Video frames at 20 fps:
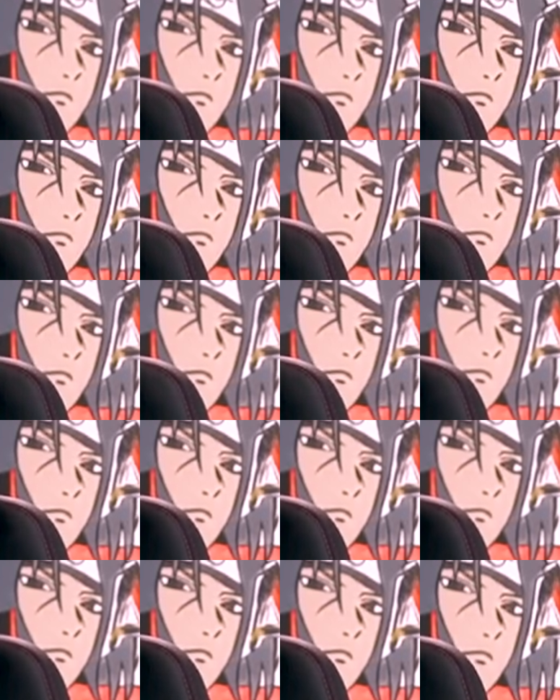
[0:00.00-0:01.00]

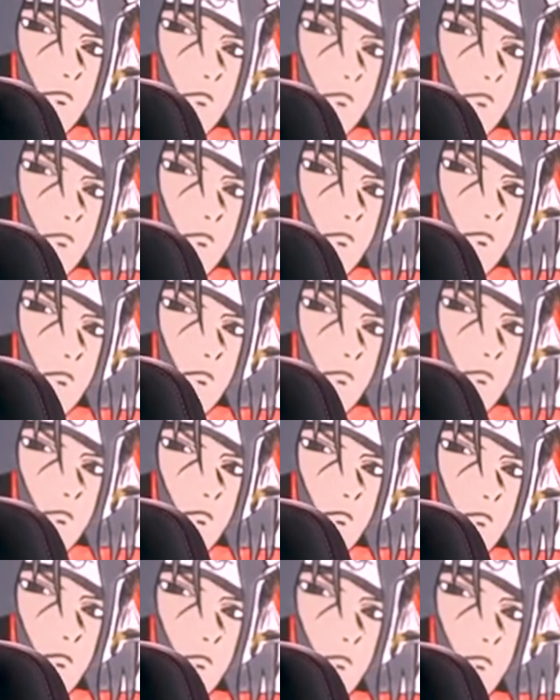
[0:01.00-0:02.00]

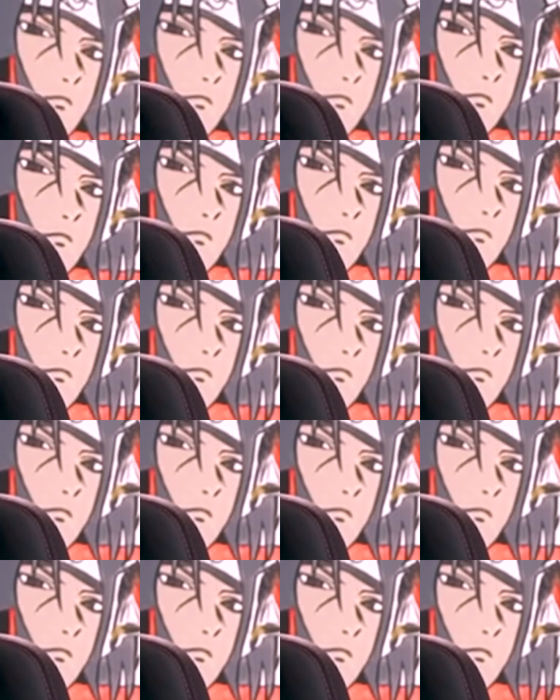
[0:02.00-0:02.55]
(silent)